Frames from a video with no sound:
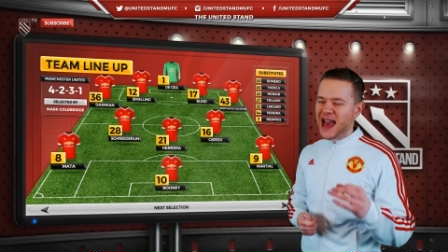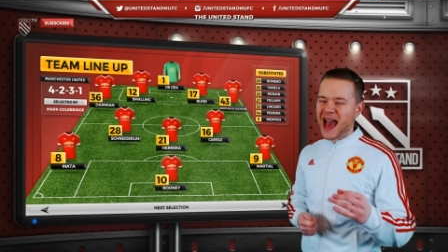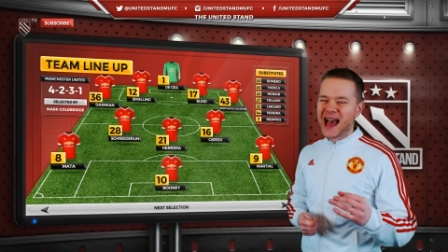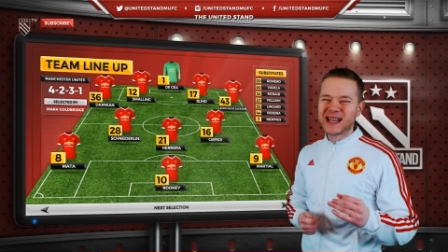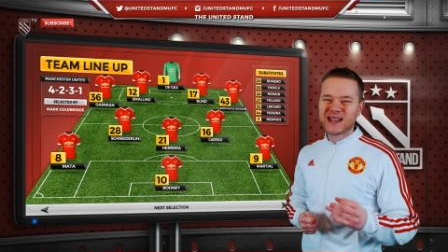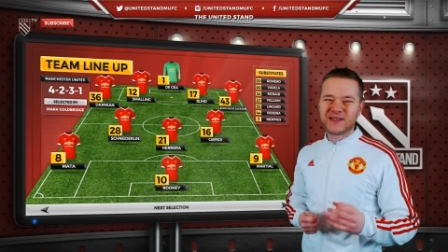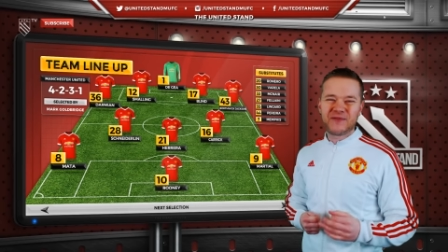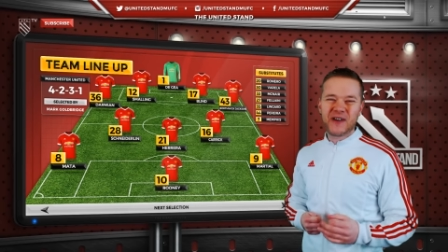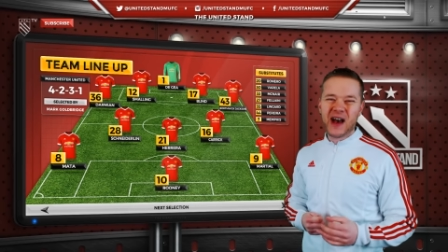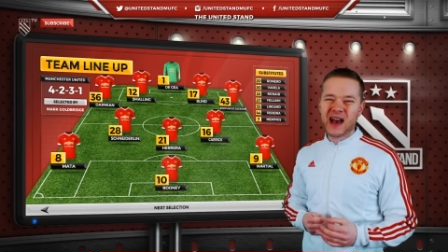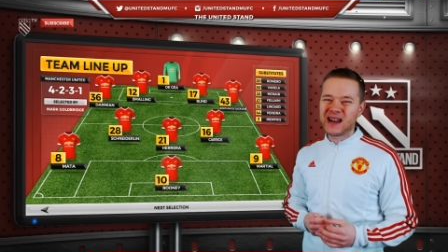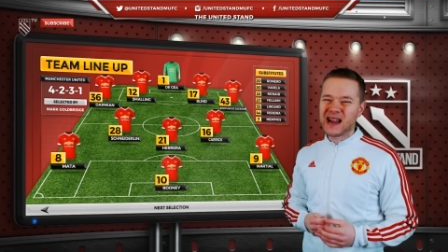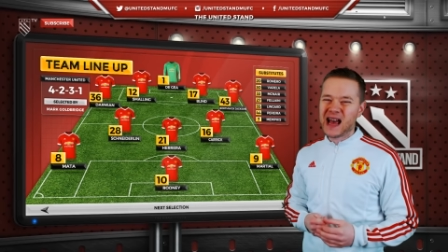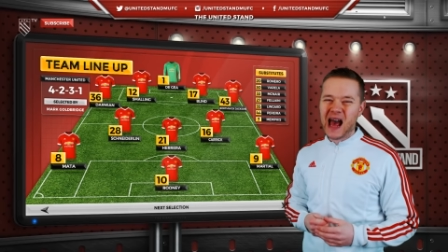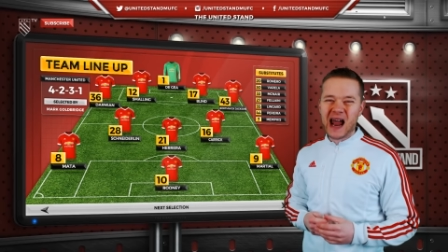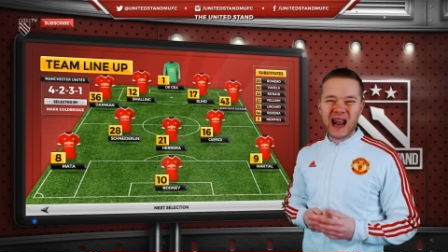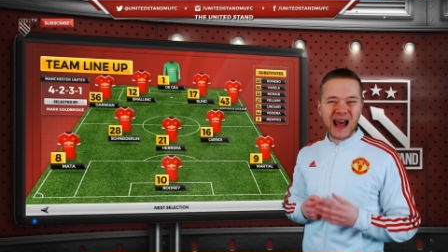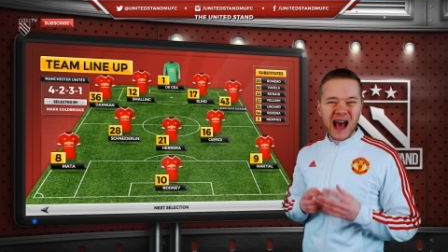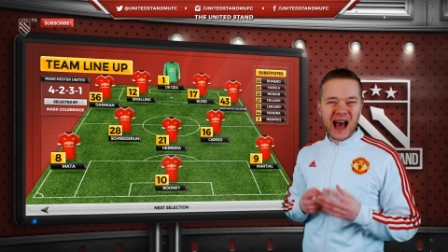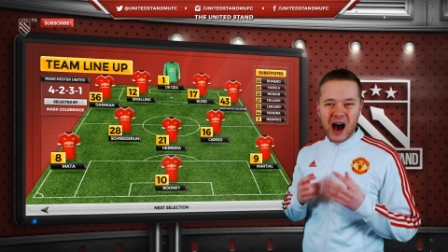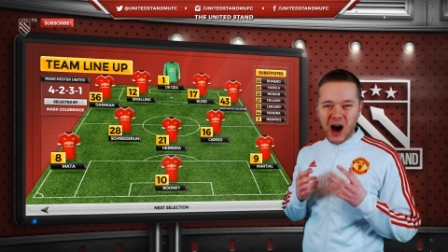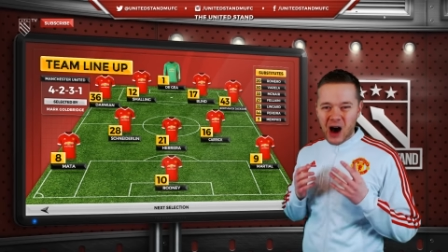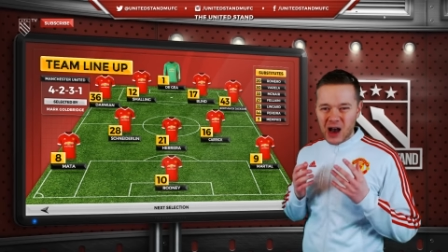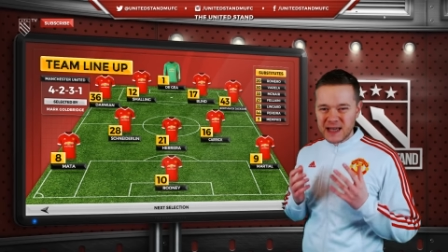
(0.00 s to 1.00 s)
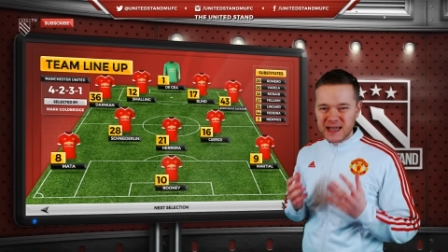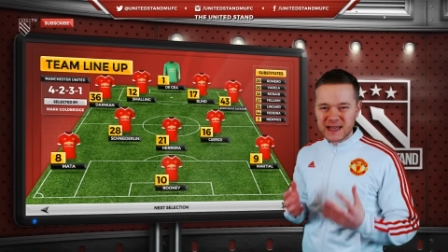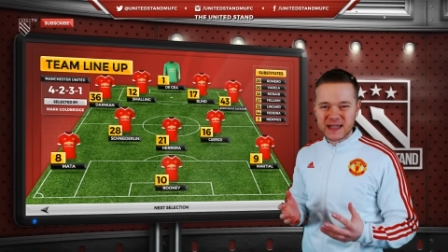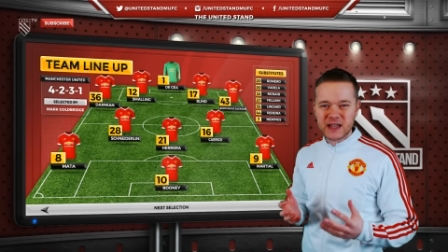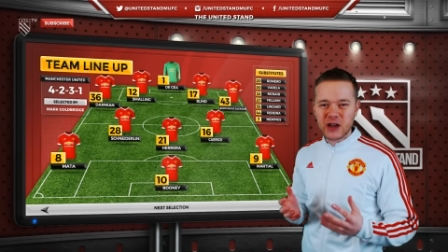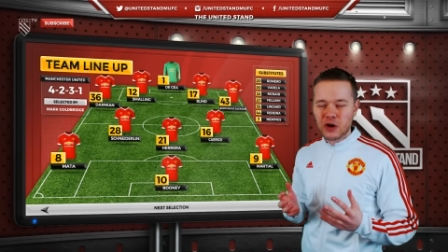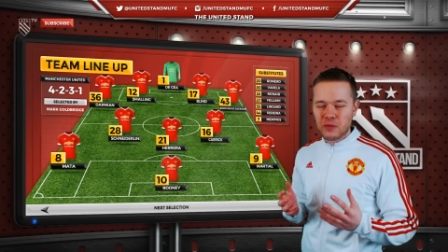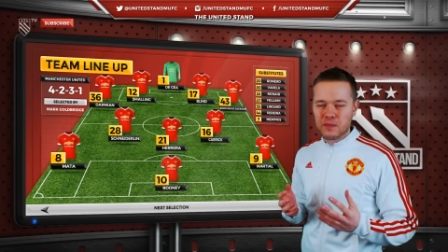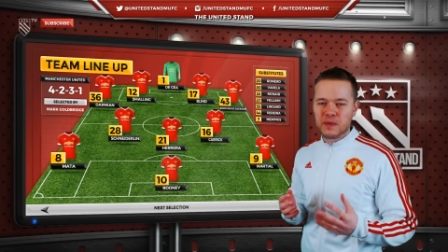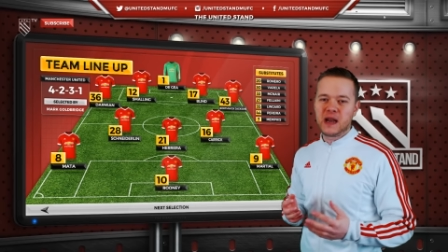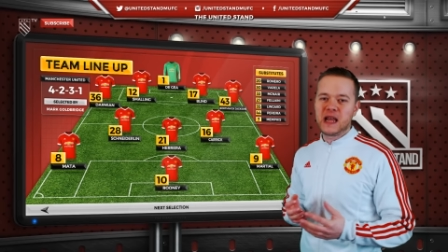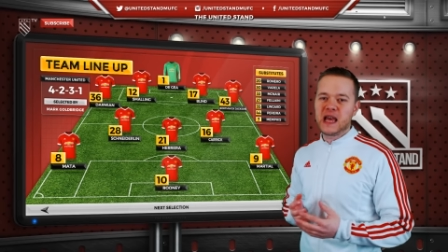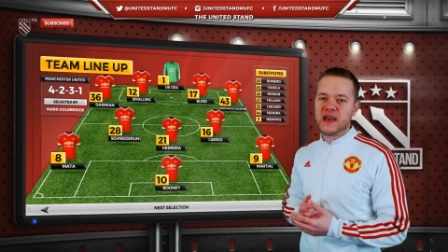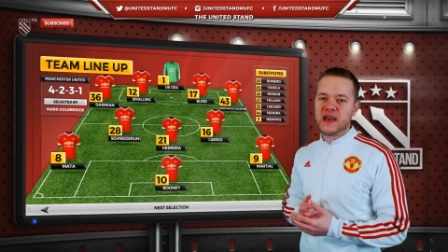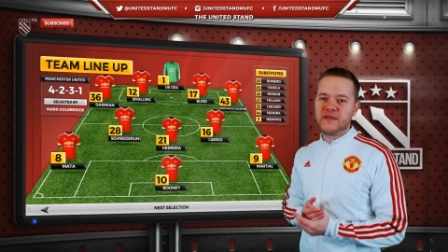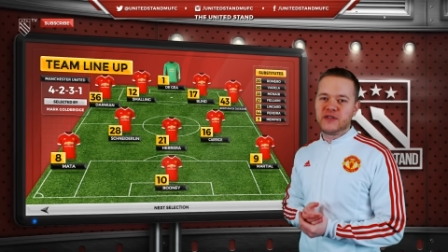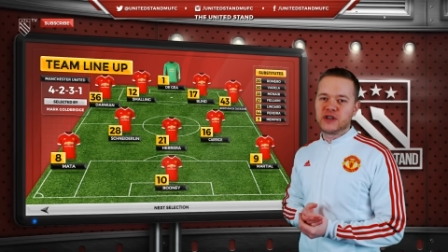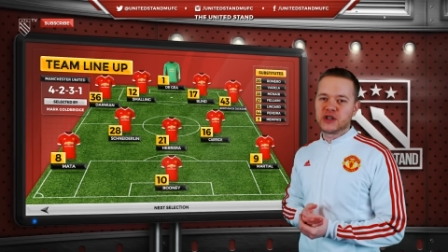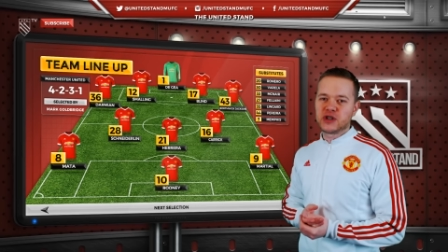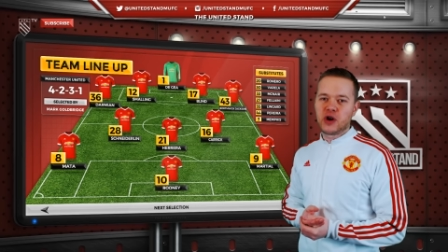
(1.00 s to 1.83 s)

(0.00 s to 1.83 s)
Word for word: Yes, Van Gaal, I still believe,